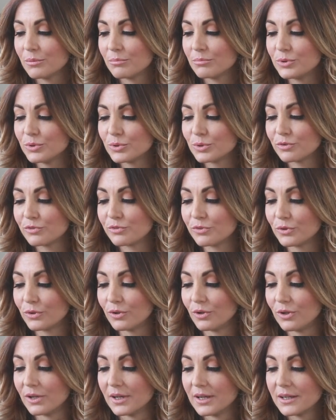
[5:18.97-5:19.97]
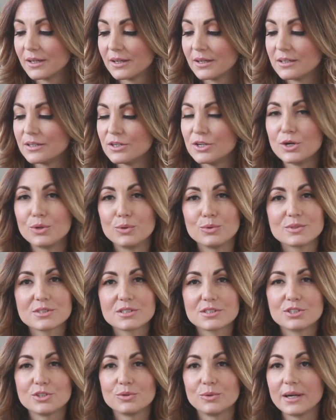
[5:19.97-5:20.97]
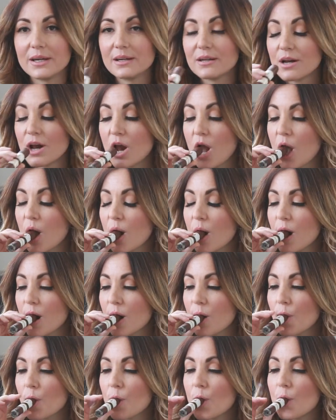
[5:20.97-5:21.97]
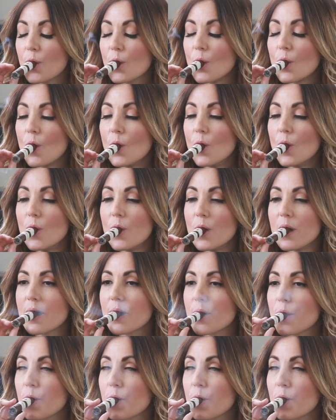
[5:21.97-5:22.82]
beautiful notes to it. Mm.